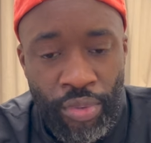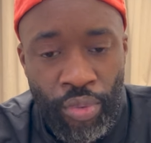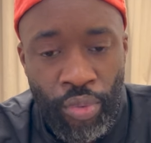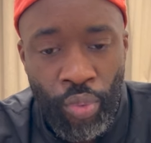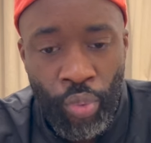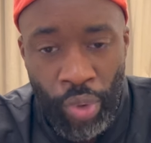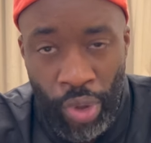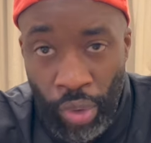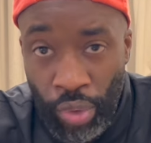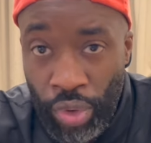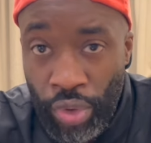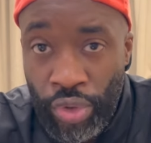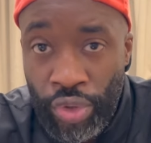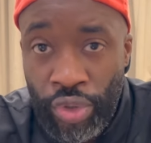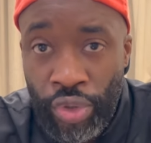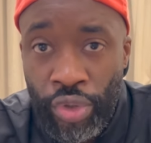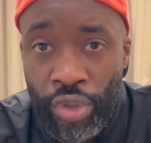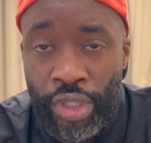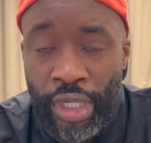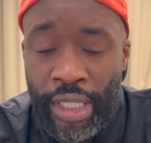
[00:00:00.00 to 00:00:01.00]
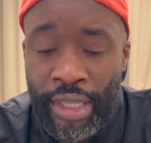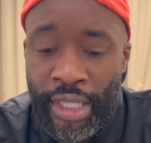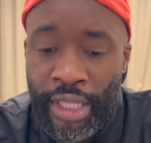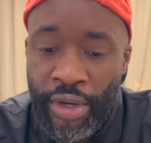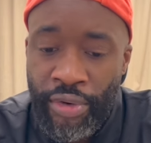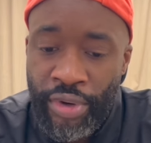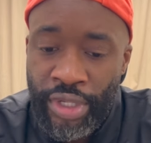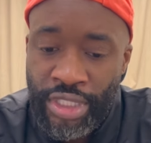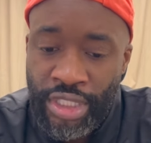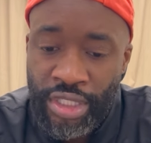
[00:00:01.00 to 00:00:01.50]
will look good. I think
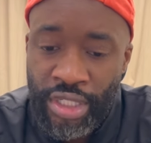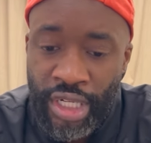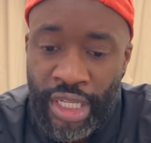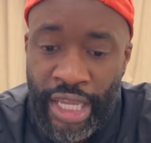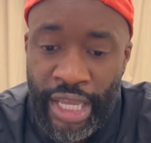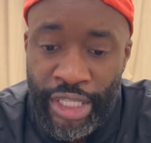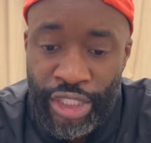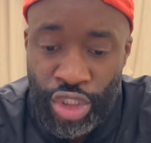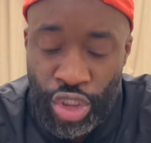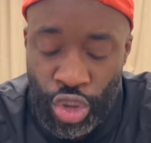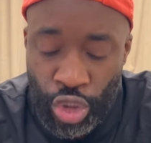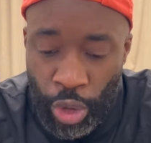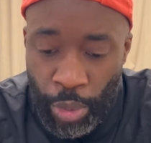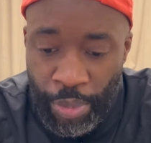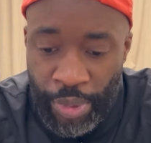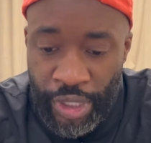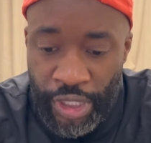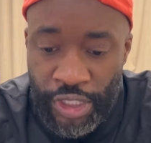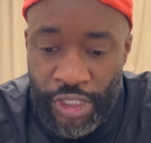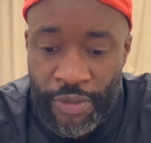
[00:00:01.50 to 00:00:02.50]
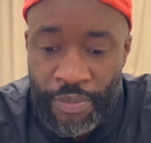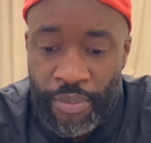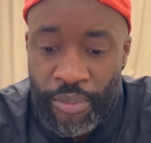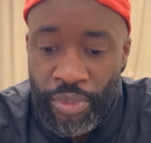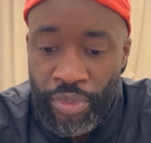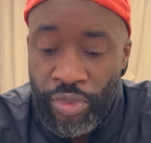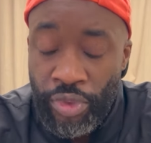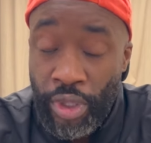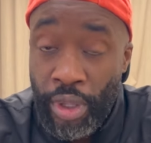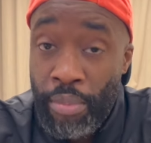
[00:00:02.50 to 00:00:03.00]
Chris is going to get a stoppage,
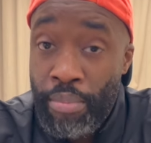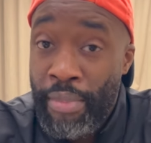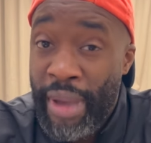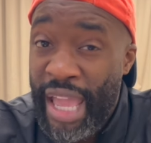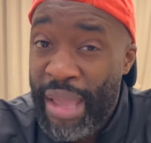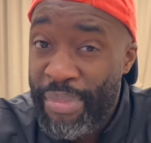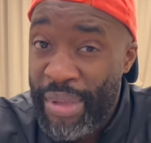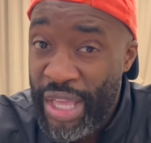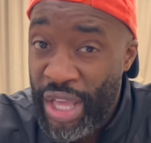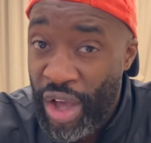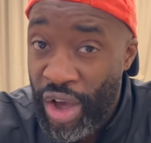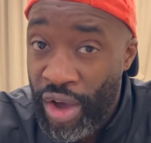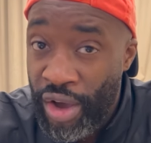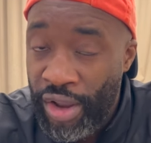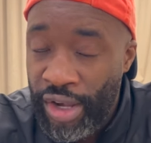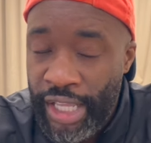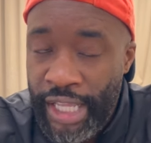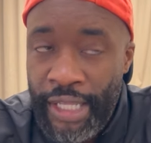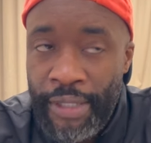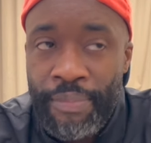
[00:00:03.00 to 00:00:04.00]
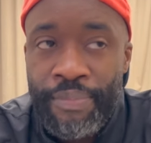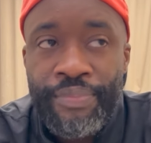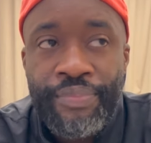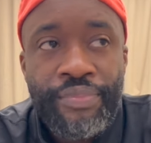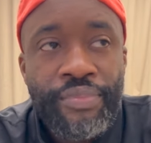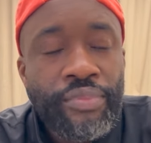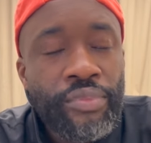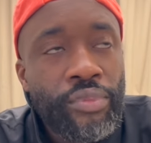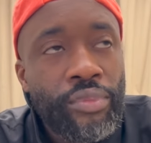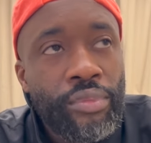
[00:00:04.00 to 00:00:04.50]
maybe early.
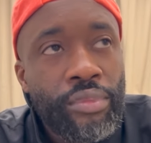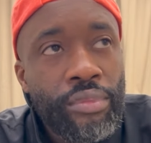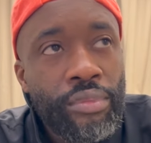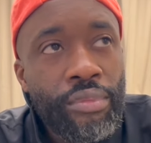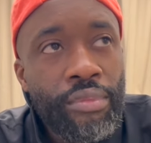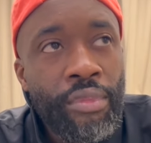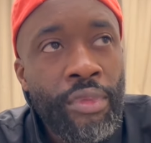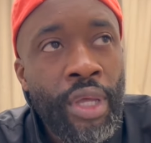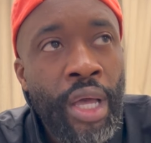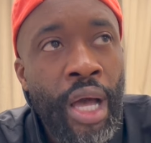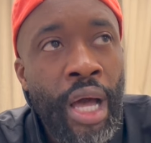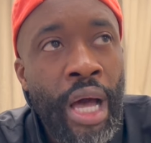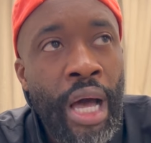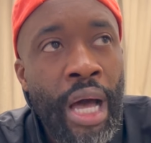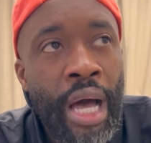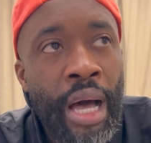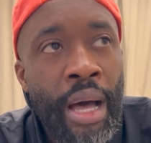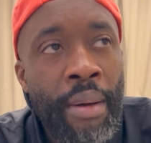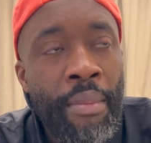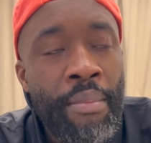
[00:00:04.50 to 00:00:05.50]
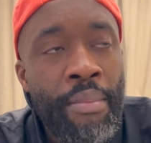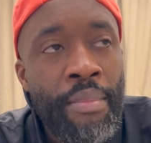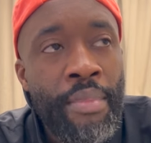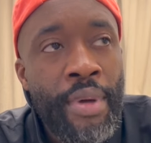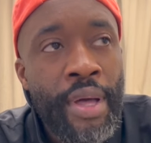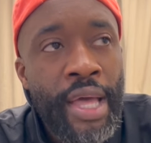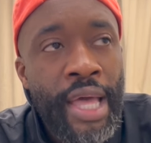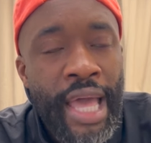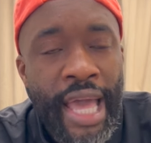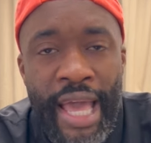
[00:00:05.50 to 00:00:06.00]

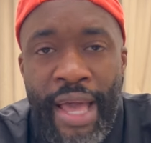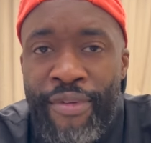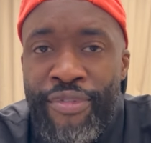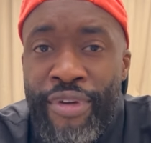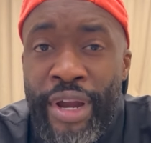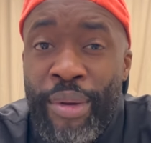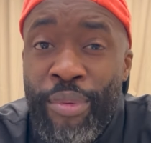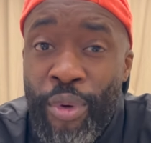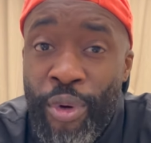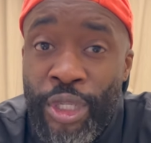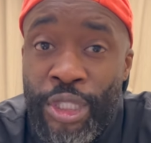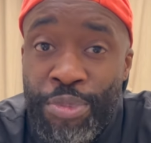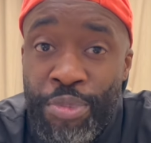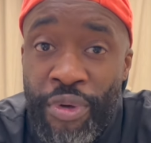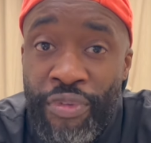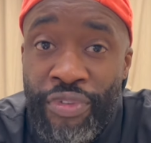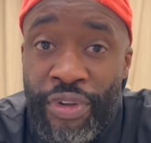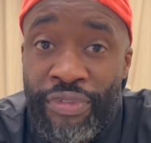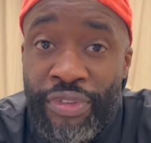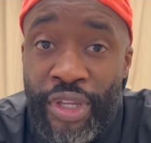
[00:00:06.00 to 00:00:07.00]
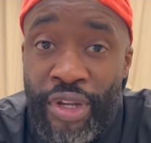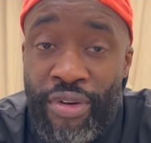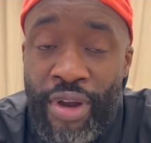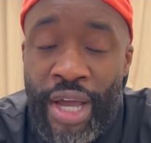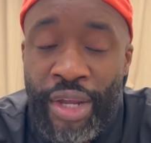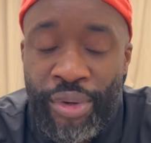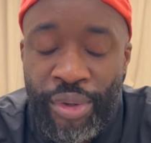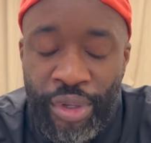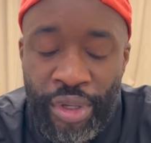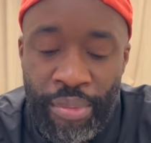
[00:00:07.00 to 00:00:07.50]
Frank Warren's put 50
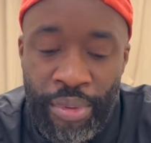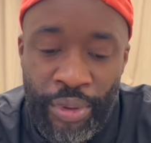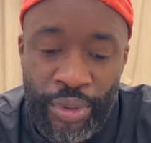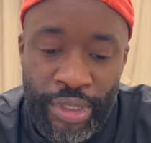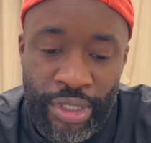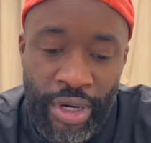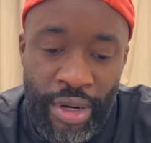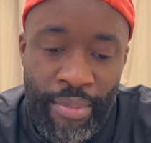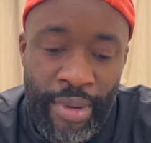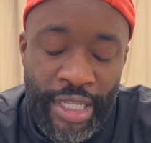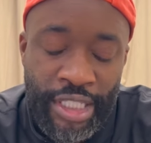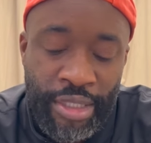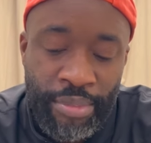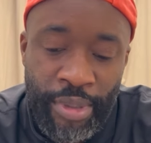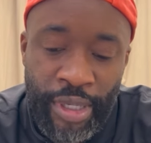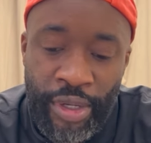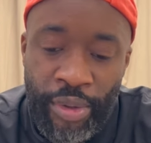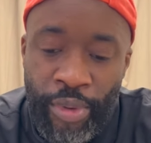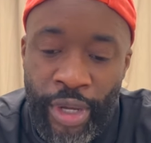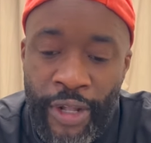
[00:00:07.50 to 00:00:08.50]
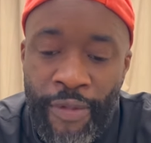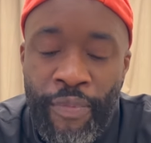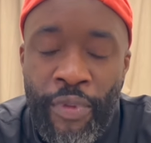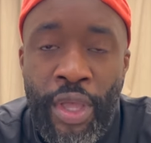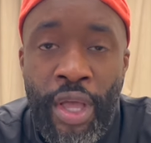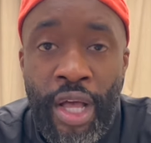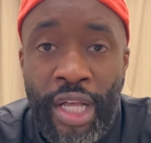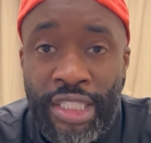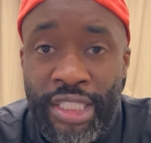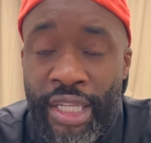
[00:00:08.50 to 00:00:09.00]
grand on Kamil Zaramata, by the way.
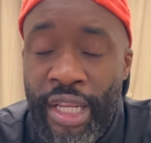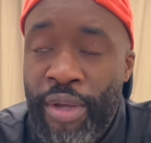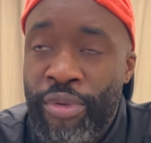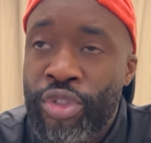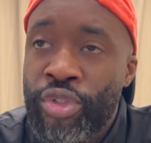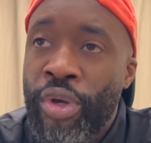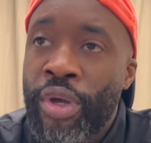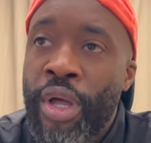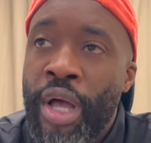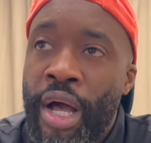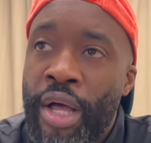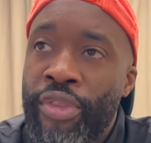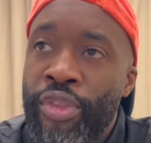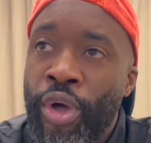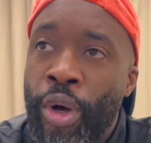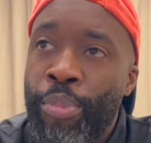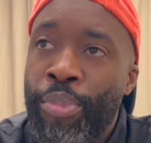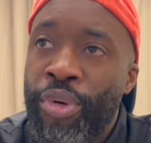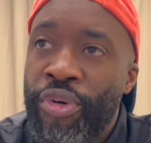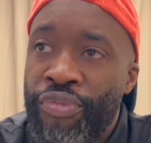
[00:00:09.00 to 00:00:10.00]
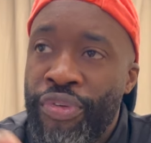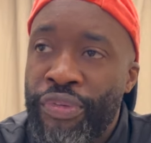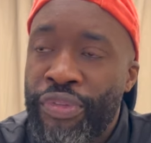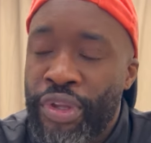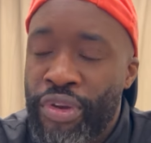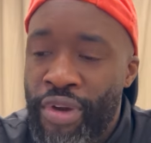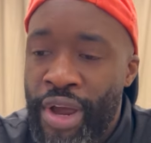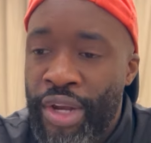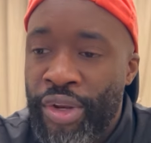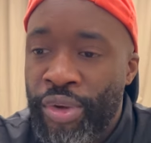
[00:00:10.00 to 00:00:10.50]
I said, no, not put 50
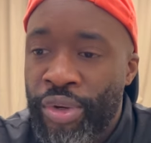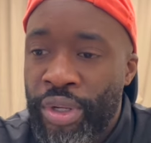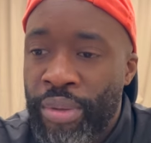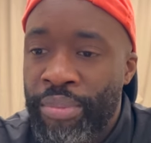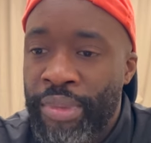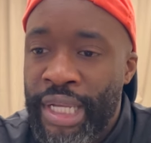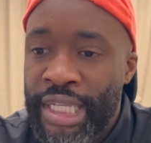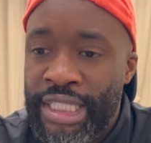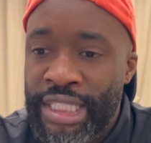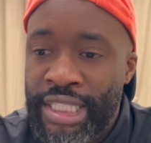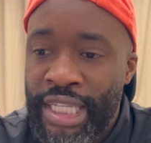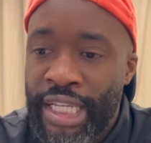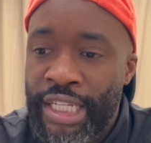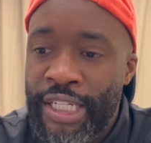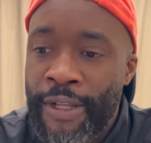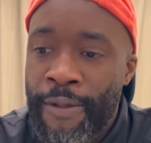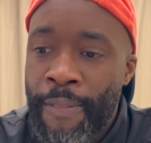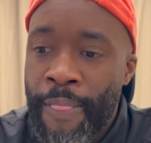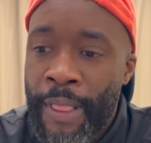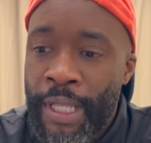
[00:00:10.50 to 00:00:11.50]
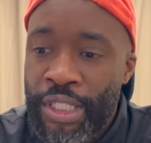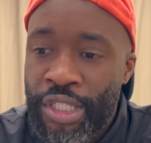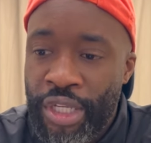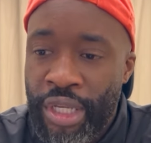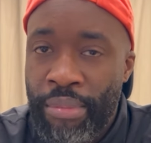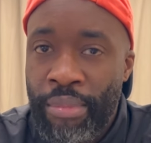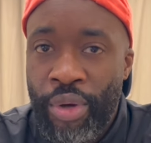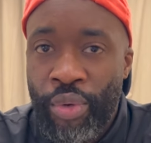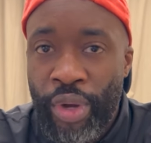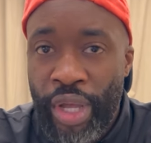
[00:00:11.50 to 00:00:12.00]
grand on him. It said to
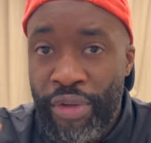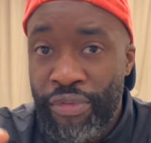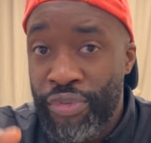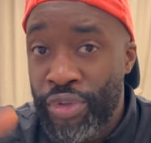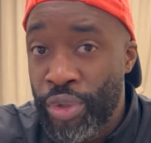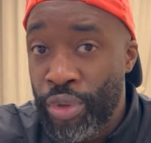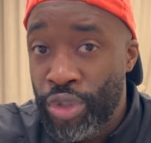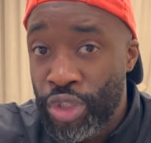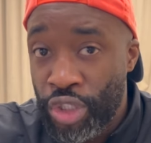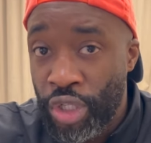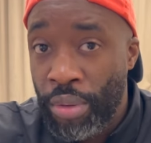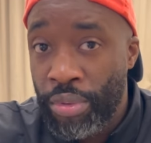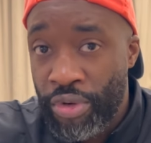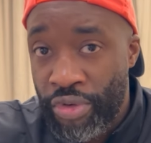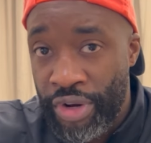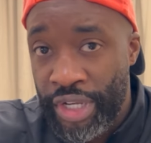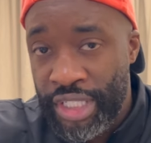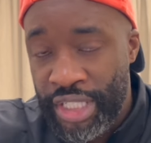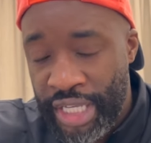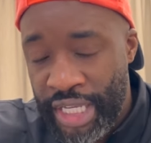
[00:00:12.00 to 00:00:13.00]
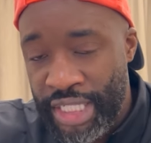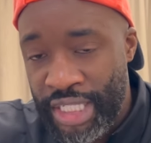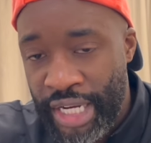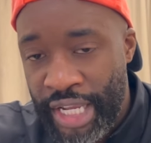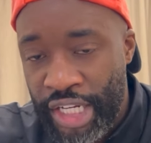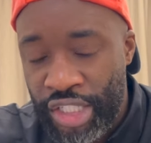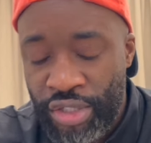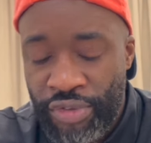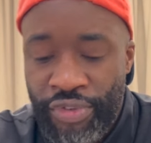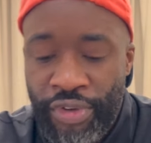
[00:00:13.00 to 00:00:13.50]
Kamil, if you stop Chris, here's an
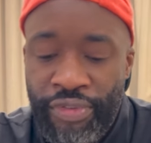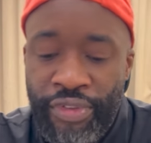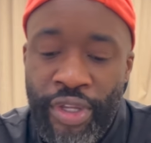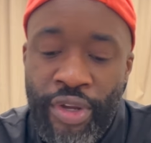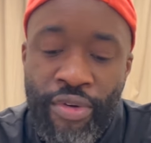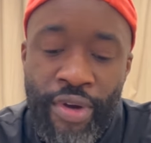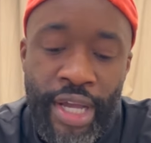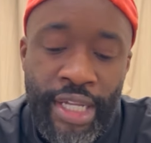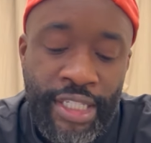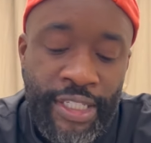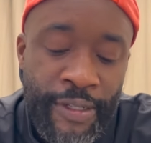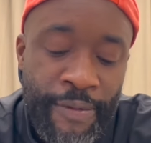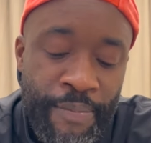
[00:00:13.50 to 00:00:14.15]
extra 50 grand.